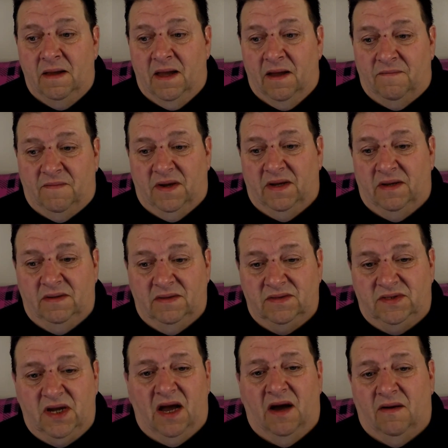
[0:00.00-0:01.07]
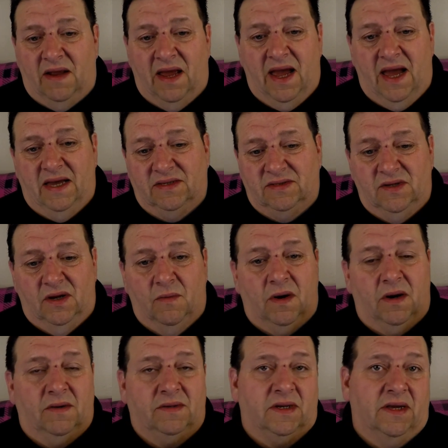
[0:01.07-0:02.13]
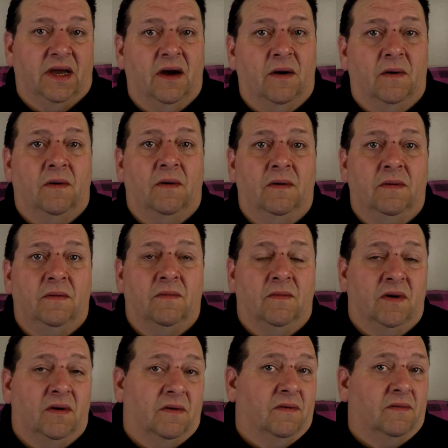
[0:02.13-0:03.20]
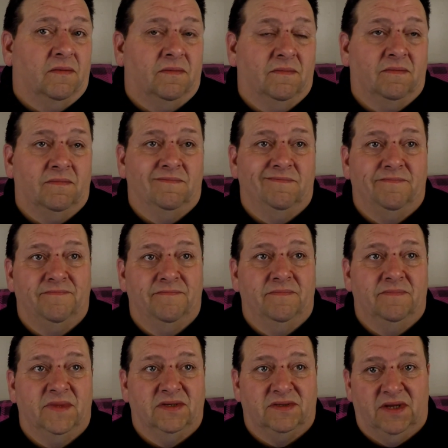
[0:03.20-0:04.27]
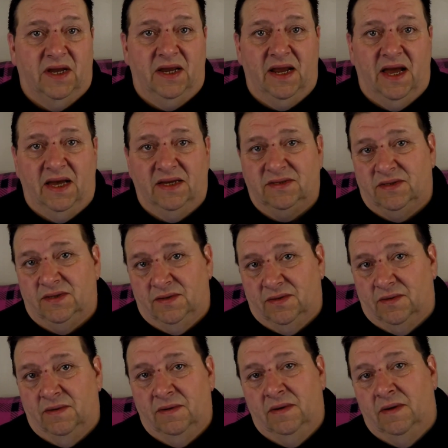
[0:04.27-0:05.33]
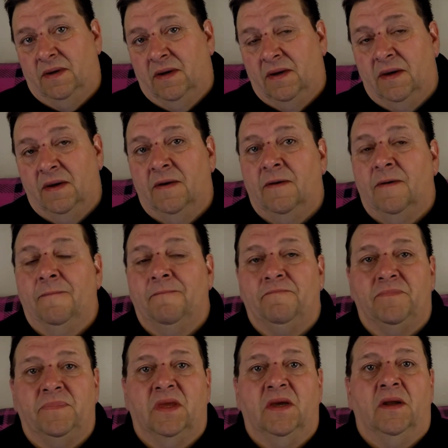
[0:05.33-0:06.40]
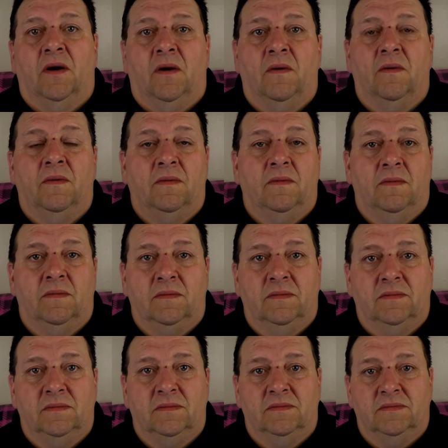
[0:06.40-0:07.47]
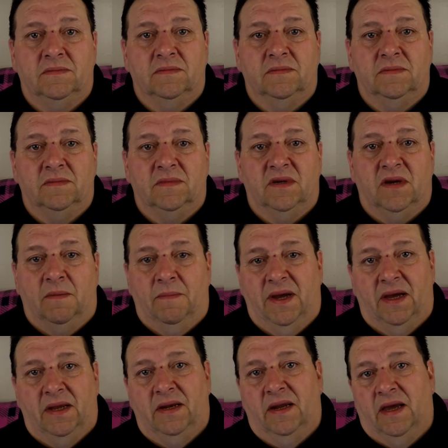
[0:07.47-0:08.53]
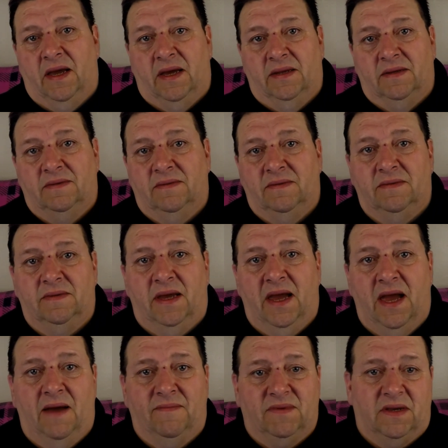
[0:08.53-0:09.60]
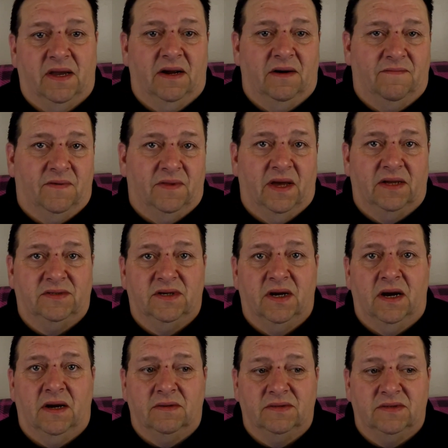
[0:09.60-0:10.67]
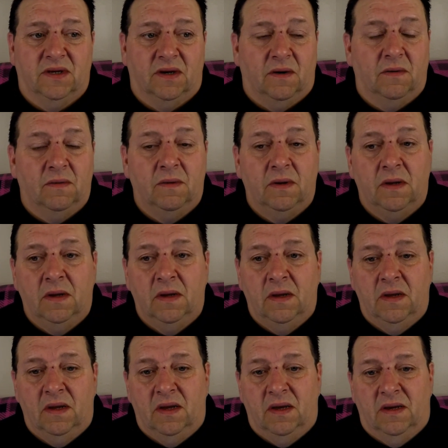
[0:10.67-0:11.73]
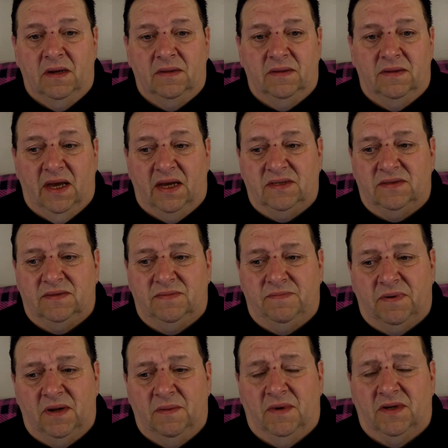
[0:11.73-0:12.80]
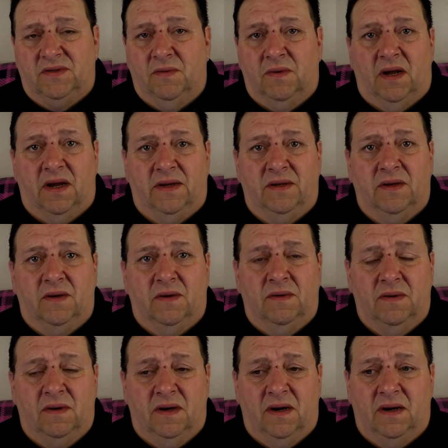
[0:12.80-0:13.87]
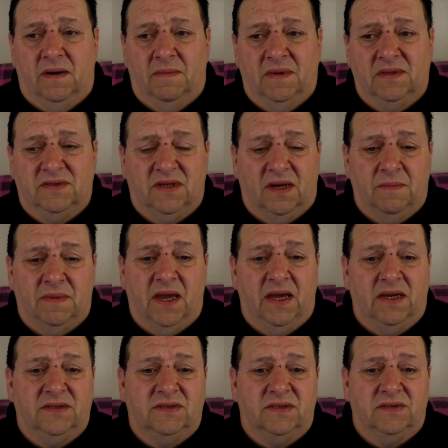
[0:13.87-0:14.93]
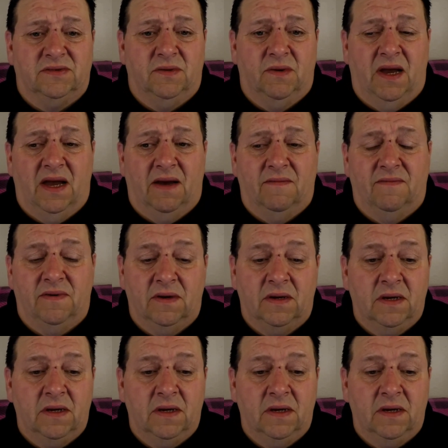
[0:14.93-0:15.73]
If a child has nowhere to go, well, the state has to, you know, come in and they have to care for that child. So that's pretty much what I do. In some cases, you have